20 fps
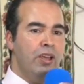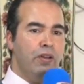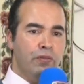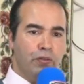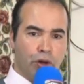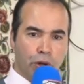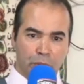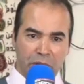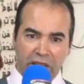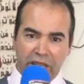
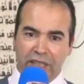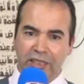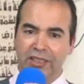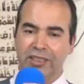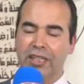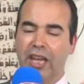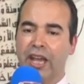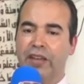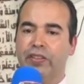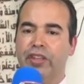From
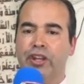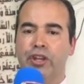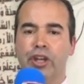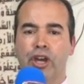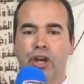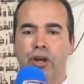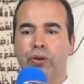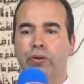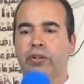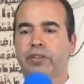inside they
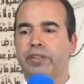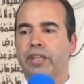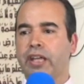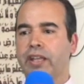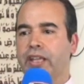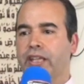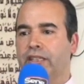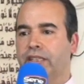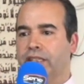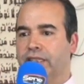know
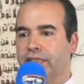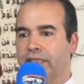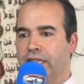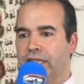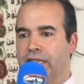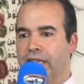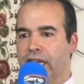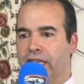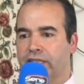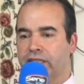that it is
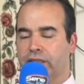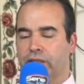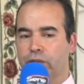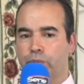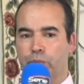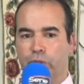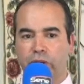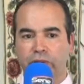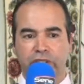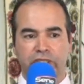against the
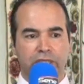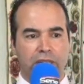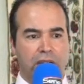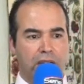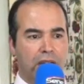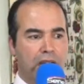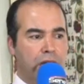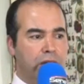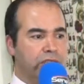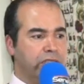Prophet
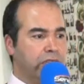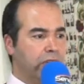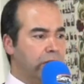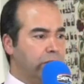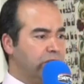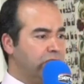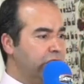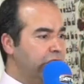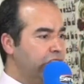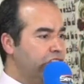sallallahu alaihi
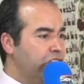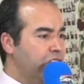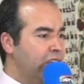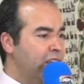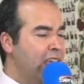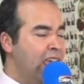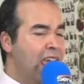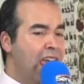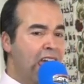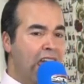wasallam's
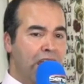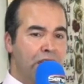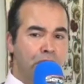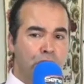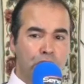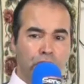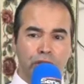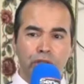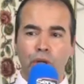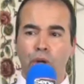teaching. And
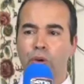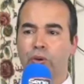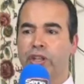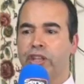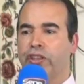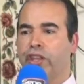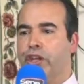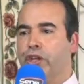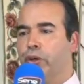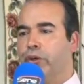not
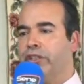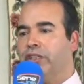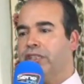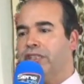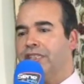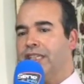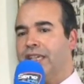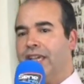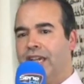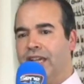only they know it
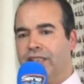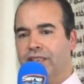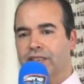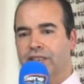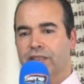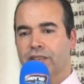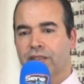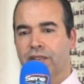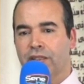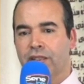is
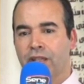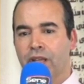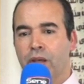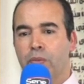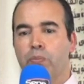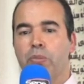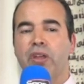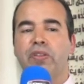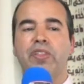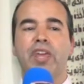against,
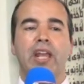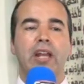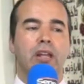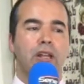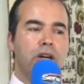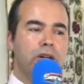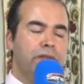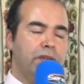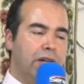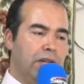but they
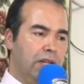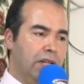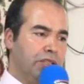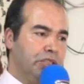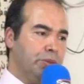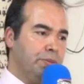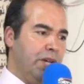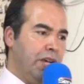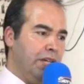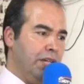love Allah
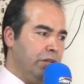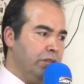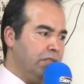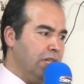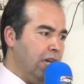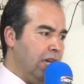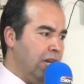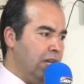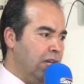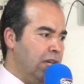subhanahu wa
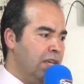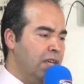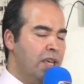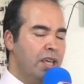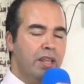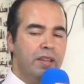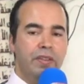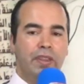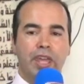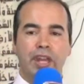ta'ala.
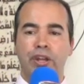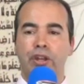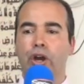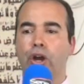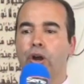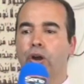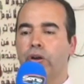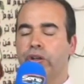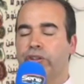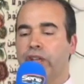They
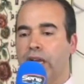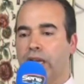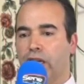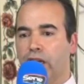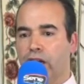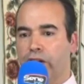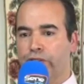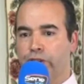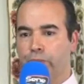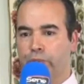know they
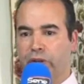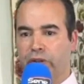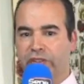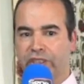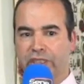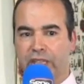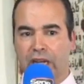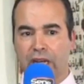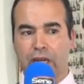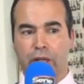love the Prophet
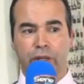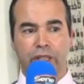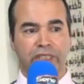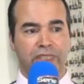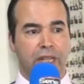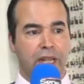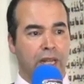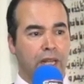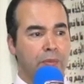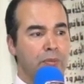sallallahu
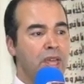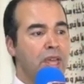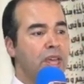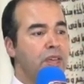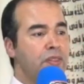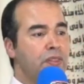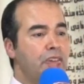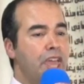alaihi wasallam.